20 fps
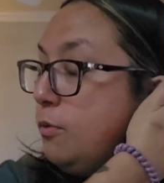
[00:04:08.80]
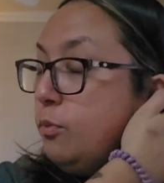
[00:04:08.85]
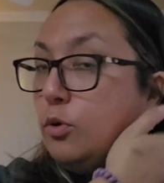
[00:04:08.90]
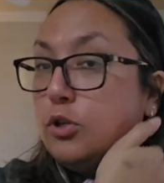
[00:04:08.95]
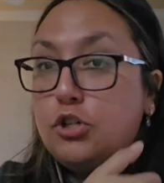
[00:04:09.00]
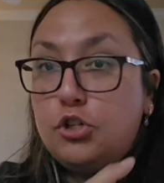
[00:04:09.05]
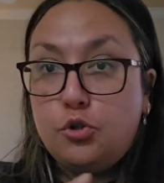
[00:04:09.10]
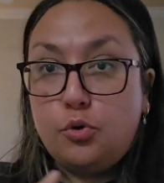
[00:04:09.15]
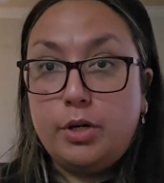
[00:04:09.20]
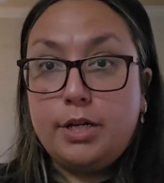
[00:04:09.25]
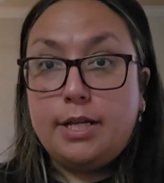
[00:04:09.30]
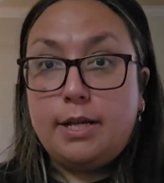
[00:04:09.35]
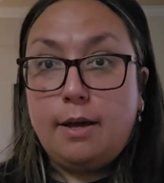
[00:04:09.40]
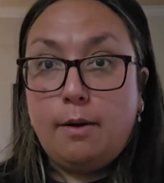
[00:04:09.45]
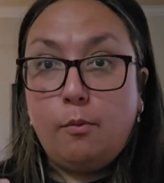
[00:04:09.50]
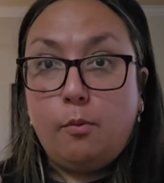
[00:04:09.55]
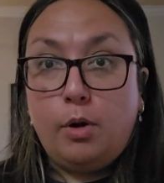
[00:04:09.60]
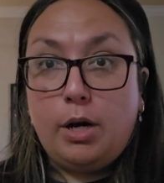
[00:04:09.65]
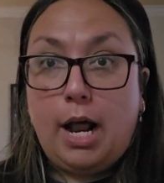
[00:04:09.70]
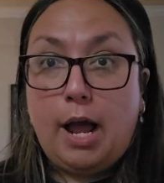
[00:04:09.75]
restrict
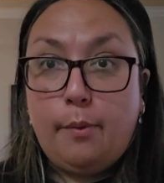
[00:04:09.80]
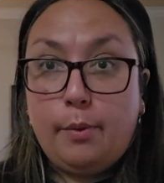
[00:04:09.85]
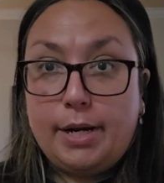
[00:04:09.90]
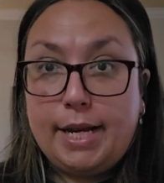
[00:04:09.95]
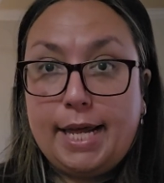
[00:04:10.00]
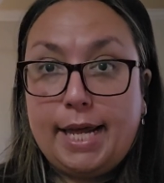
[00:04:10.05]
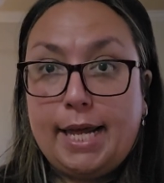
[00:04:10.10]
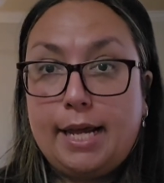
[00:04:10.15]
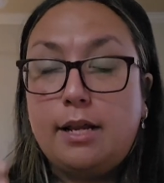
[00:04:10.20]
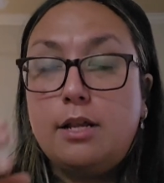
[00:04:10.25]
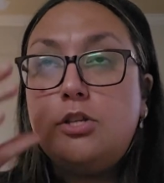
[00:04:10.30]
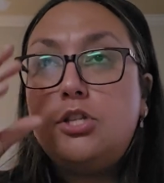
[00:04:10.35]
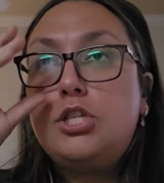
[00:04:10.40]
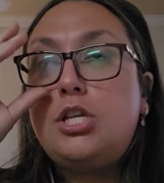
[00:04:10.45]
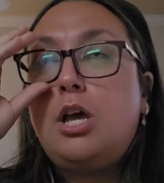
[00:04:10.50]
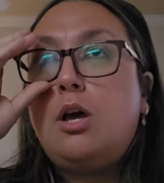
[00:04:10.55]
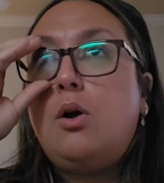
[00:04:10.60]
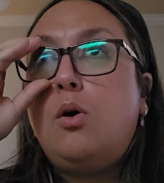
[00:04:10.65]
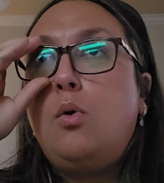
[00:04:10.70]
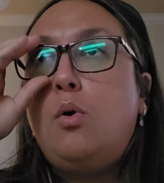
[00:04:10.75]
what I would eat.
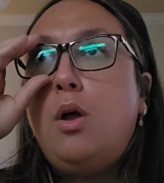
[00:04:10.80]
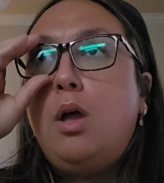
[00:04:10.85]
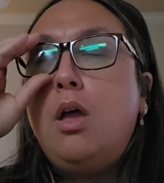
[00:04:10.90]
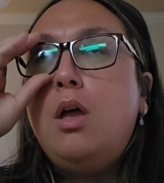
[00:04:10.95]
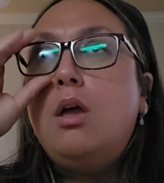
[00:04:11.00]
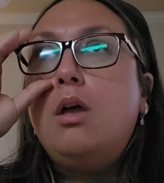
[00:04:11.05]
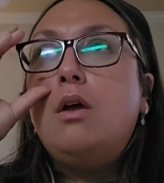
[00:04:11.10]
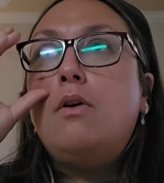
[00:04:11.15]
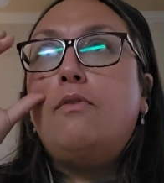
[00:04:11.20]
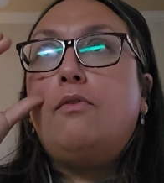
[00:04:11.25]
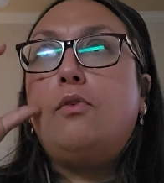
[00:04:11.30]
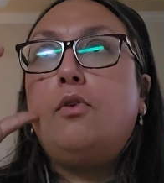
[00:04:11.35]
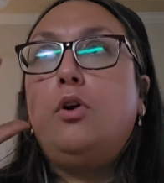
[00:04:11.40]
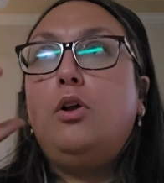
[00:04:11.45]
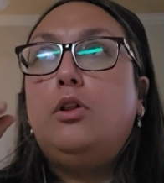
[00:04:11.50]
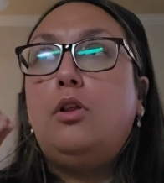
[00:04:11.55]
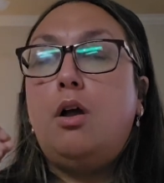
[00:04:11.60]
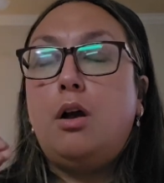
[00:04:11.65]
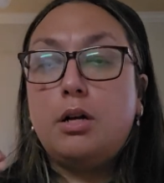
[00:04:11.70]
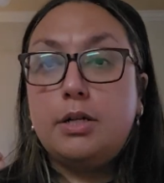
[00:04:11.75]
So for
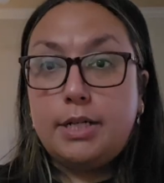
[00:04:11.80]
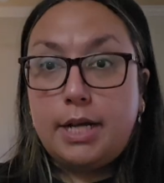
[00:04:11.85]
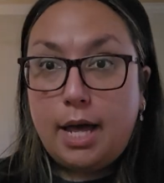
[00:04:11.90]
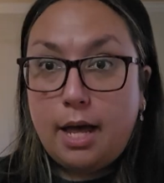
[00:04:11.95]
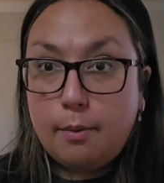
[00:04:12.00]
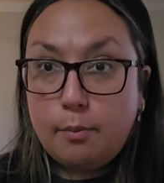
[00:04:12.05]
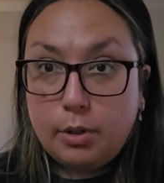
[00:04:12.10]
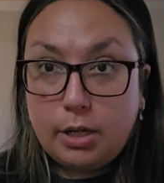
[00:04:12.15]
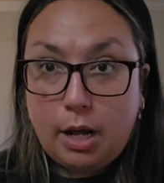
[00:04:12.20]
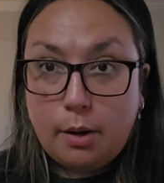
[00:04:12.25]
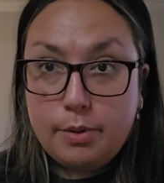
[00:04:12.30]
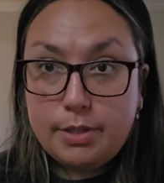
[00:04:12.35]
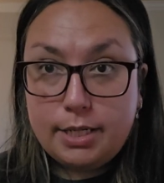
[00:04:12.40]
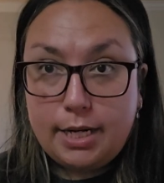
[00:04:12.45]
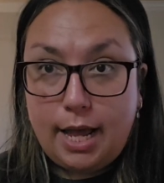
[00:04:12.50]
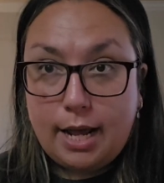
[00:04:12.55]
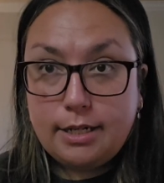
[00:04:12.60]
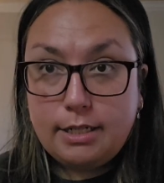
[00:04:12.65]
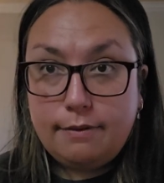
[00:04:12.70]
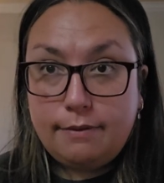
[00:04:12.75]
a long time when I was in
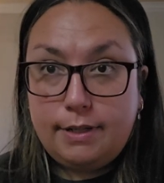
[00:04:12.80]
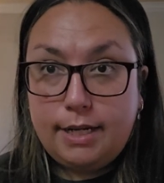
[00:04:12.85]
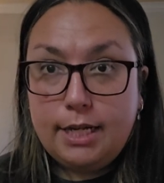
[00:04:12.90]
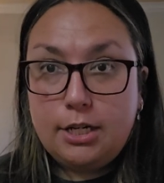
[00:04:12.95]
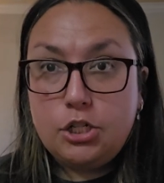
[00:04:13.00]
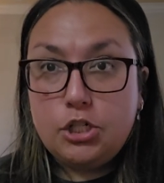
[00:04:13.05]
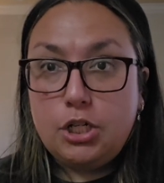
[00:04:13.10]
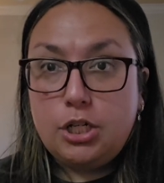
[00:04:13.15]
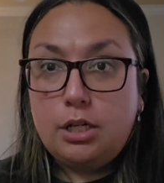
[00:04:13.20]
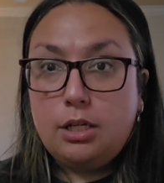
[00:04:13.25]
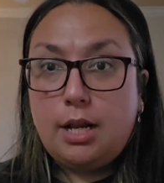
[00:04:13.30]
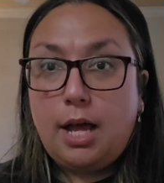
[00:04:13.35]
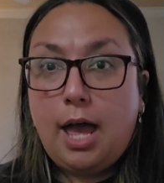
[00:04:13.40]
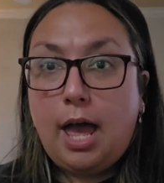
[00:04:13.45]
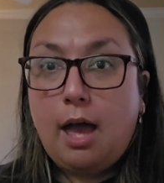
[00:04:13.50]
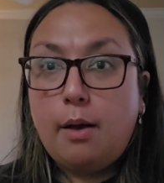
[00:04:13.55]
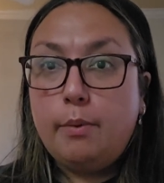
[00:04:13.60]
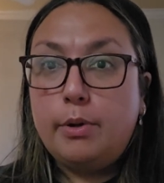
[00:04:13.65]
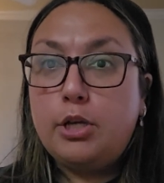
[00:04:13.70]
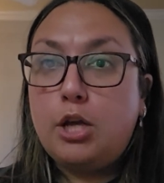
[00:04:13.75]
active addiction,
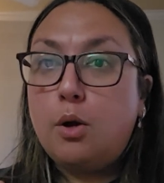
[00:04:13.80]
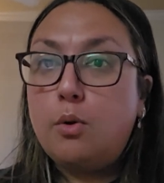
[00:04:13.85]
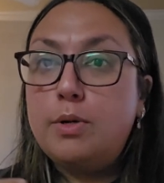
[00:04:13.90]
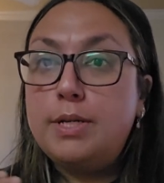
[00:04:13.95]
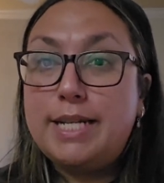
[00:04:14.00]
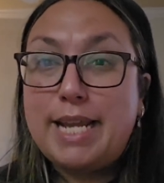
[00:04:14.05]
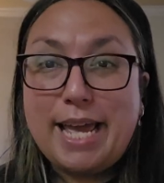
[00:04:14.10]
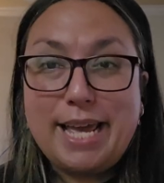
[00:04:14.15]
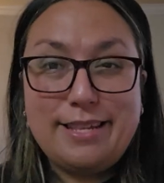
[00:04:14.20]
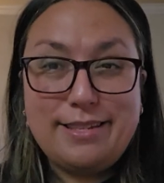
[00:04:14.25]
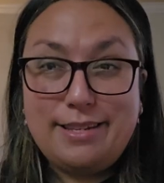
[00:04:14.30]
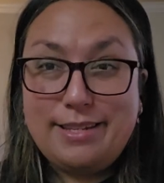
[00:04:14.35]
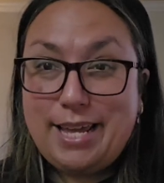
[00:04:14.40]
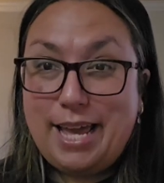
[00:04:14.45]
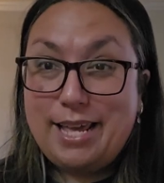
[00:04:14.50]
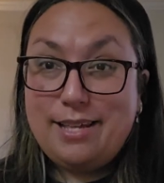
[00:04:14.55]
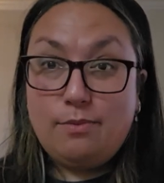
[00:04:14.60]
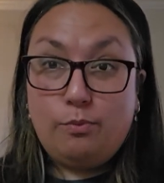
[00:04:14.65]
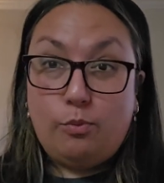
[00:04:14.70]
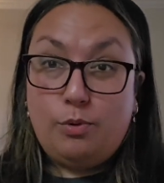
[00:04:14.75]
I would go days and
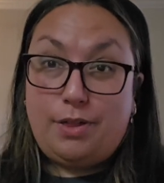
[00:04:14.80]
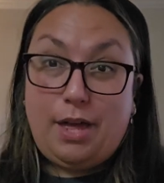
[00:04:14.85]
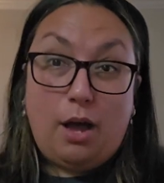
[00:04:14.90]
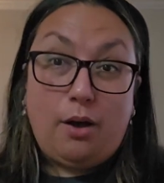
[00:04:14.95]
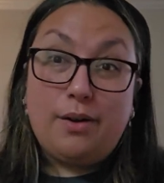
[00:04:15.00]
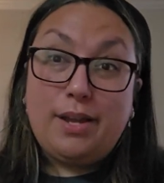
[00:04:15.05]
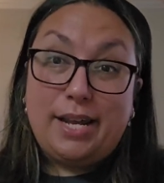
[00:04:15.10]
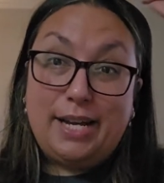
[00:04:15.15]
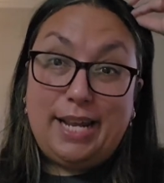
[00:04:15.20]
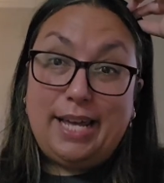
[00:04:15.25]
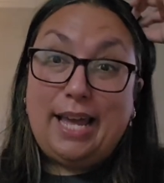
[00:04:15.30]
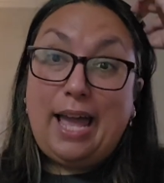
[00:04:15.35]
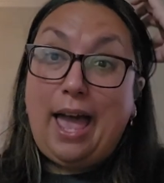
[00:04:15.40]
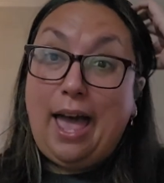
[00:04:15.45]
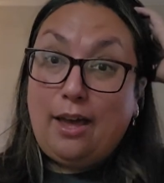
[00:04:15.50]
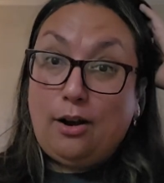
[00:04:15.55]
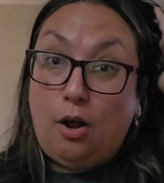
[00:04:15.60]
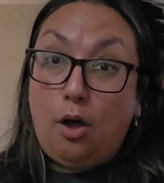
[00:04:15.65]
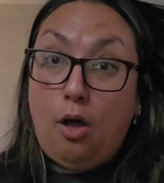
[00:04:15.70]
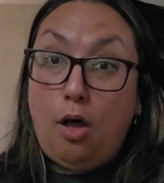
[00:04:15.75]
days without eating
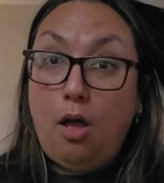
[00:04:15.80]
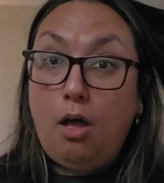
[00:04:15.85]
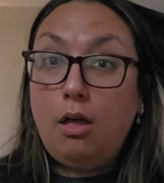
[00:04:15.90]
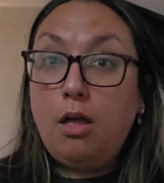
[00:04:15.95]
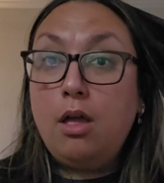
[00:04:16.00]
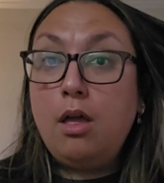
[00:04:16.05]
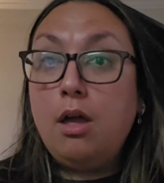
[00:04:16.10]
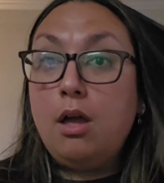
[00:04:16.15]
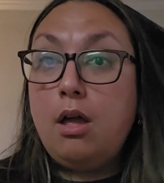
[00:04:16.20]
at all.